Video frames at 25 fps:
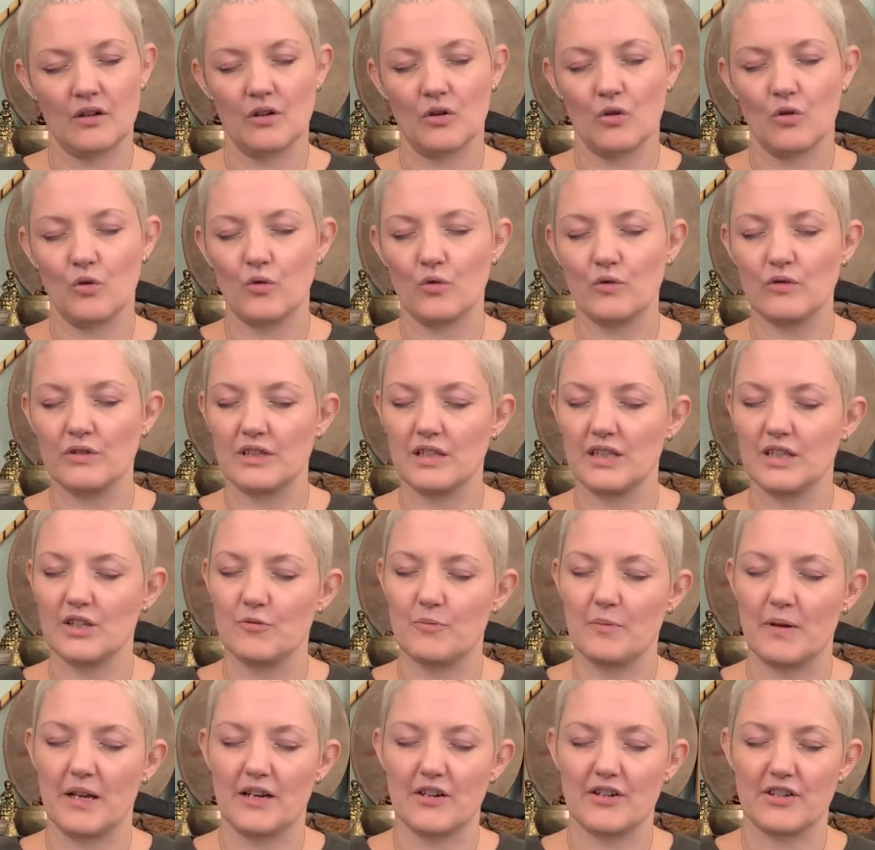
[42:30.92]
holds each
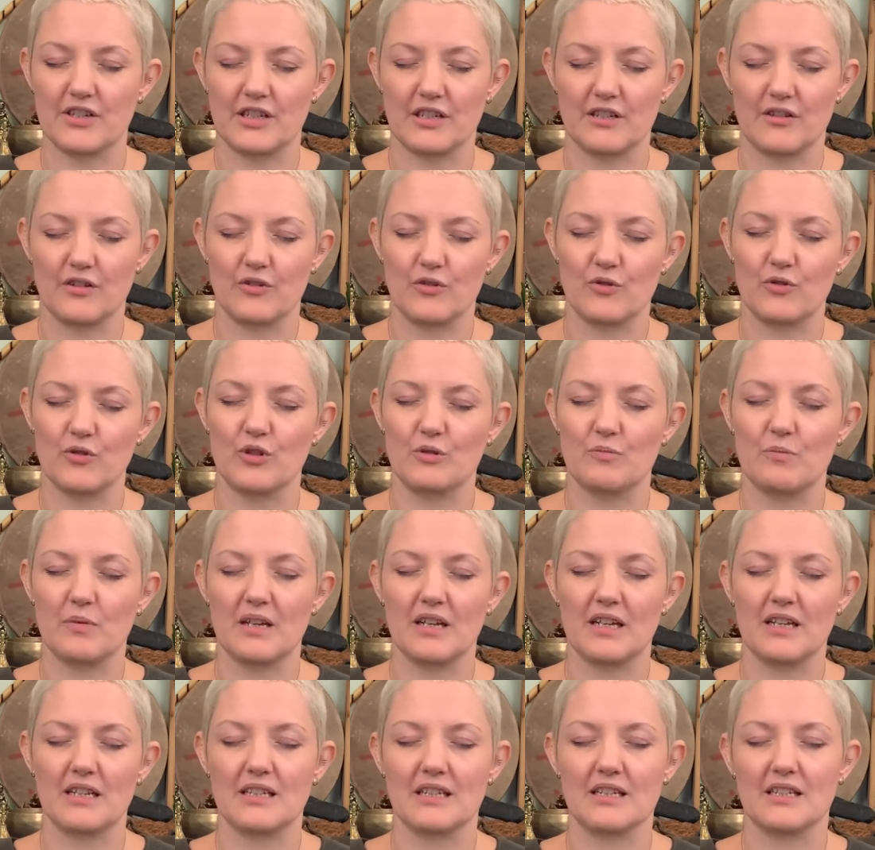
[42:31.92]
person through
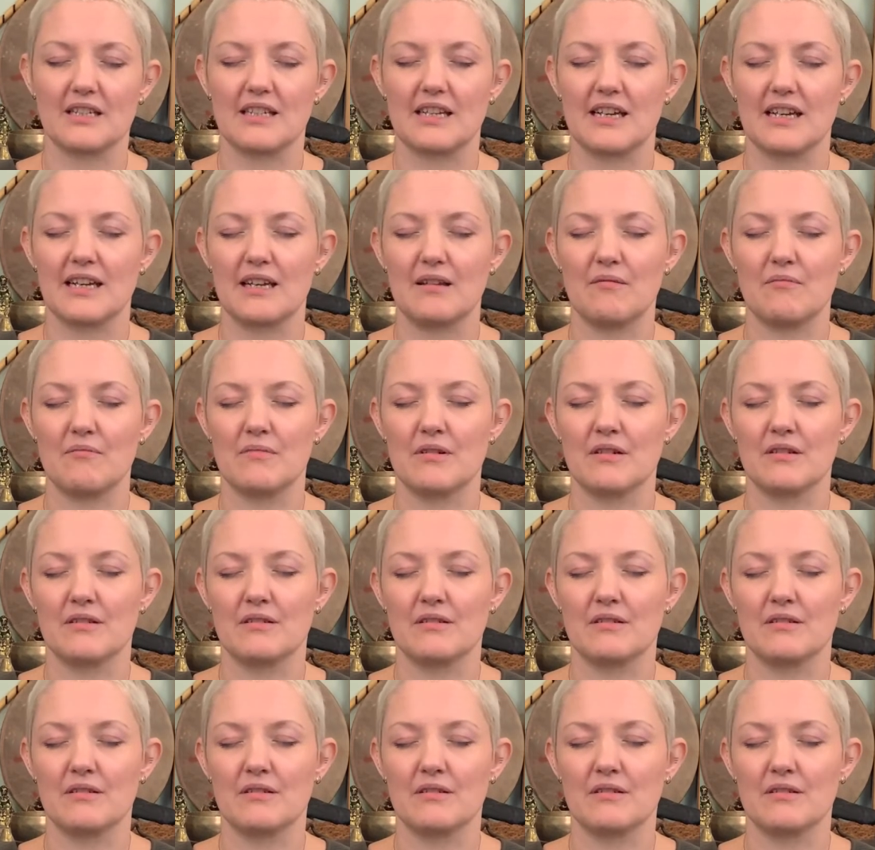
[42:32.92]
space and time,